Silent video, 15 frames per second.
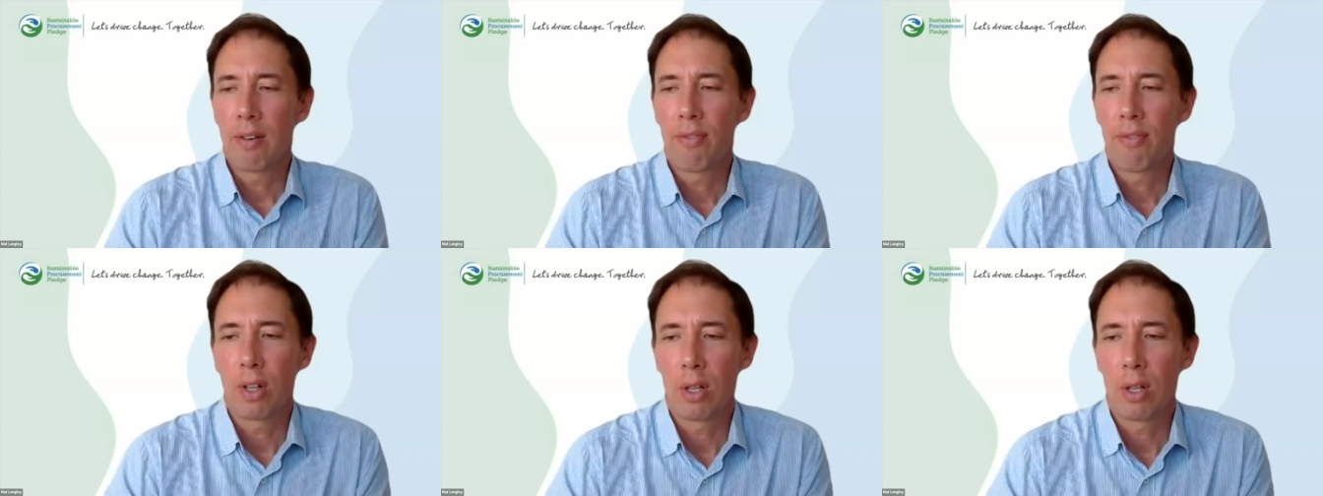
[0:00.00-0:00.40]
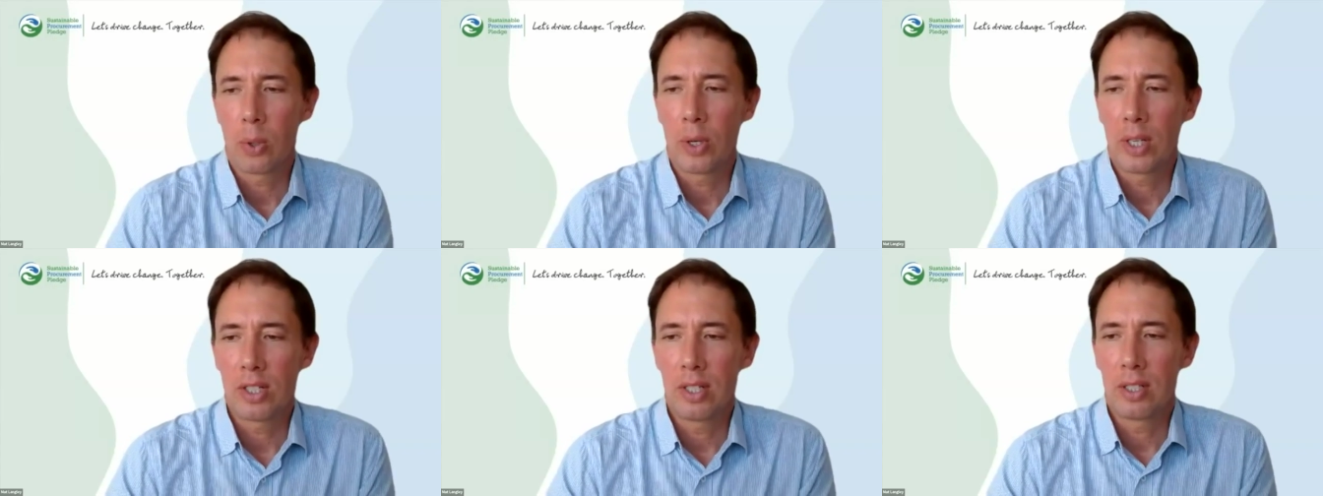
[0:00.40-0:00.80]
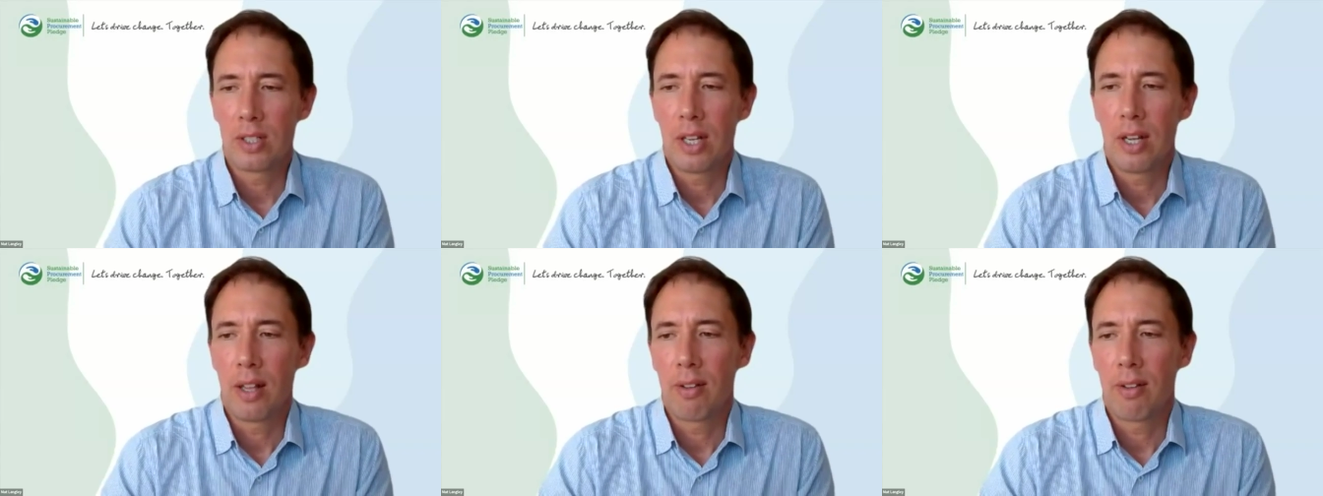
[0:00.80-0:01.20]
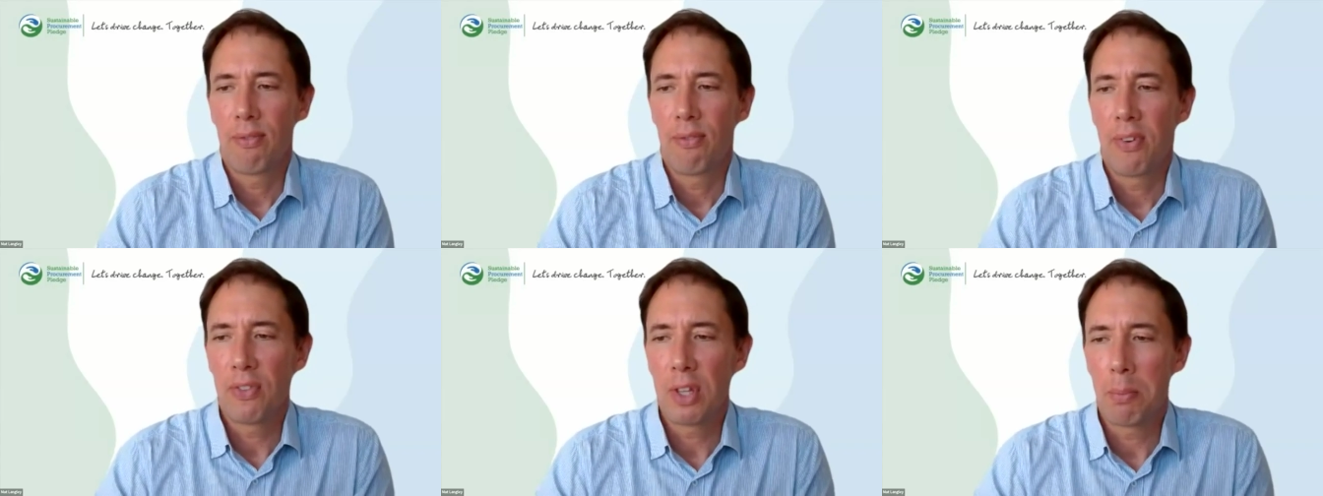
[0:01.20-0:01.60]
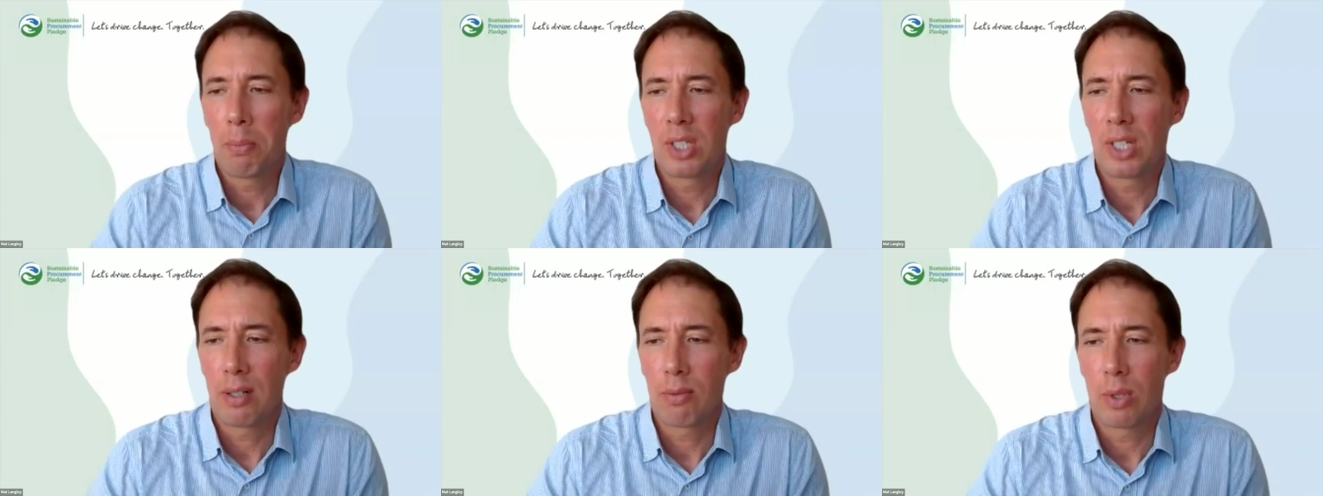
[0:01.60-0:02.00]
the follow-up question is yeah the
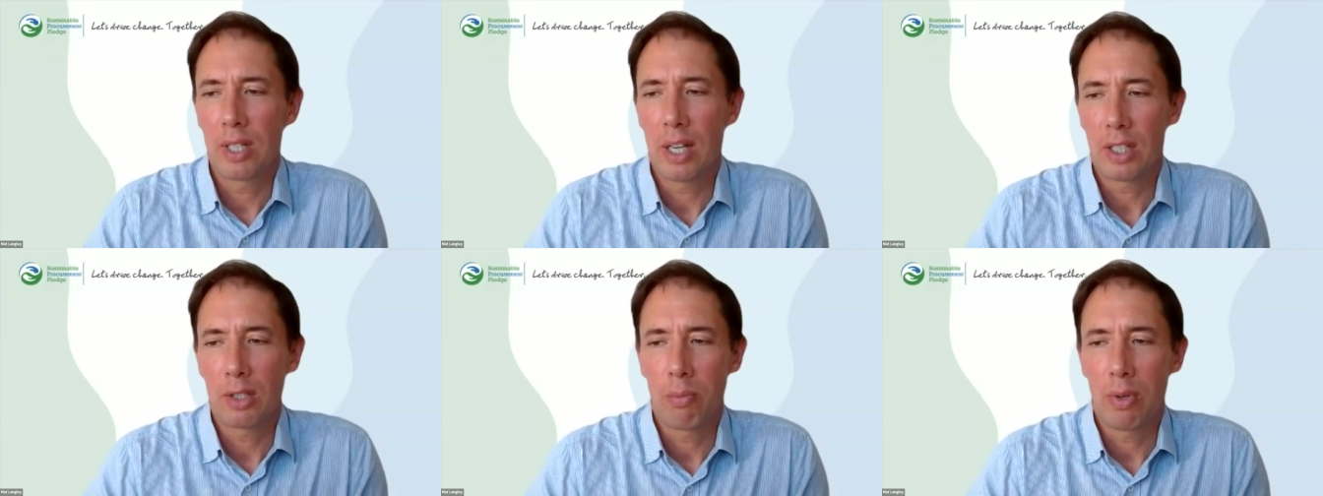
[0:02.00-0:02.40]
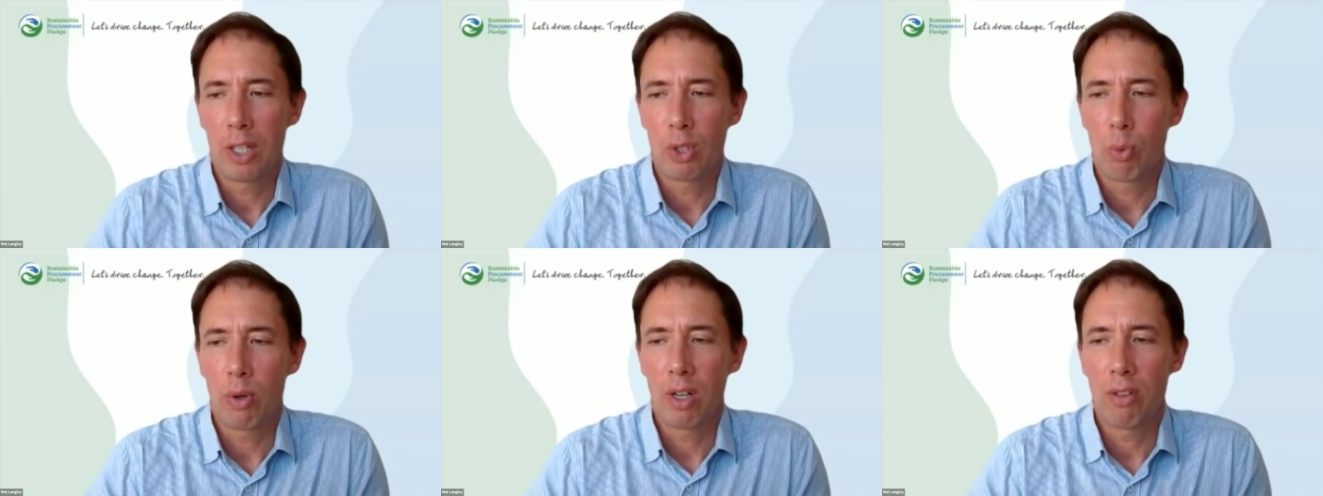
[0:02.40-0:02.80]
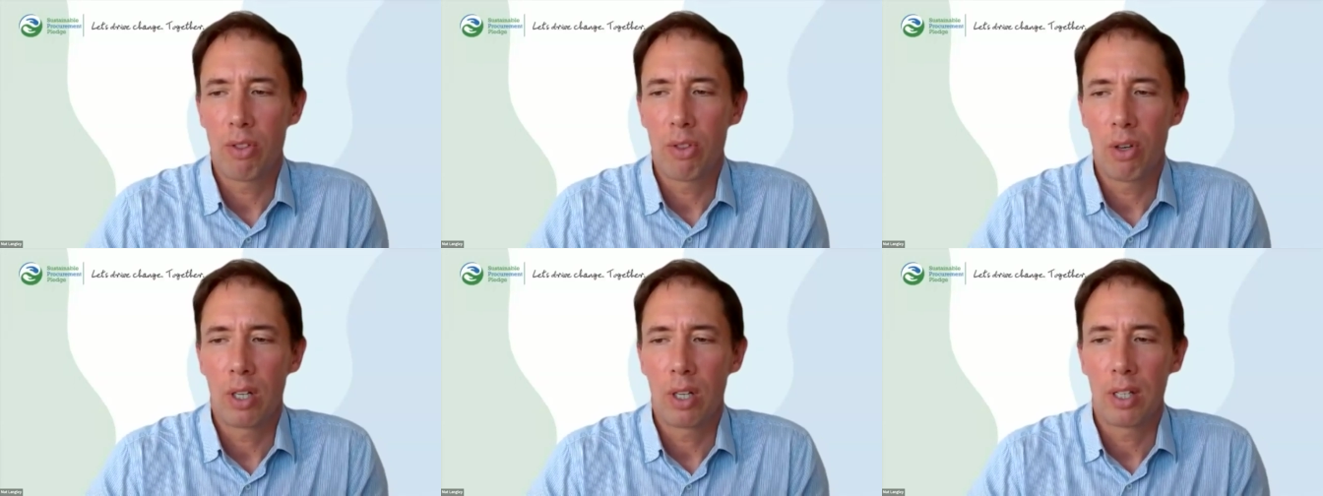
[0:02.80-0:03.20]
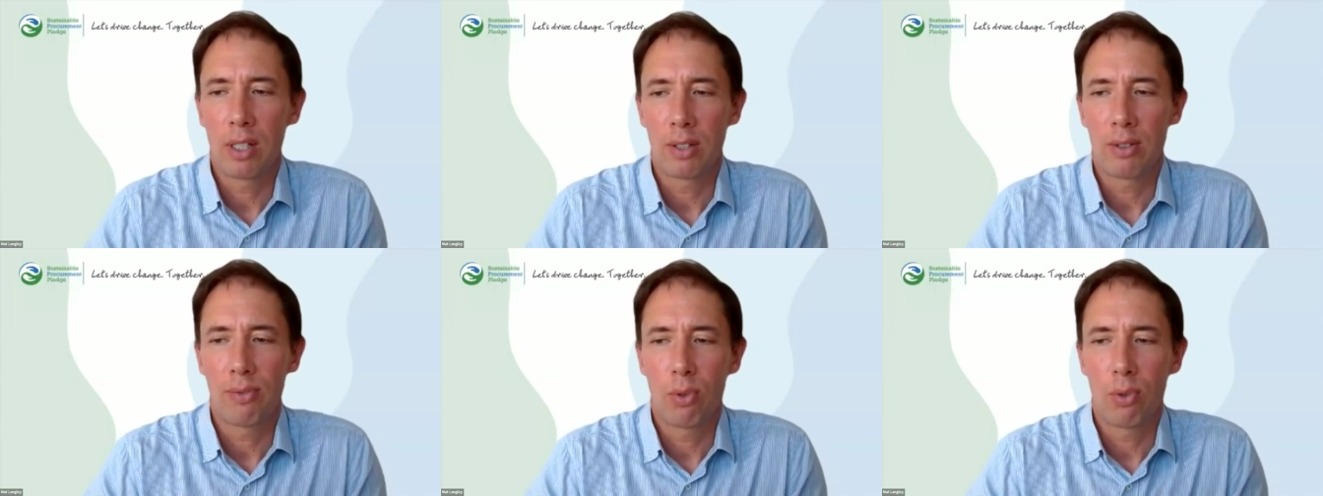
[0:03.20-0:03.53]
50% reduction by 2030 is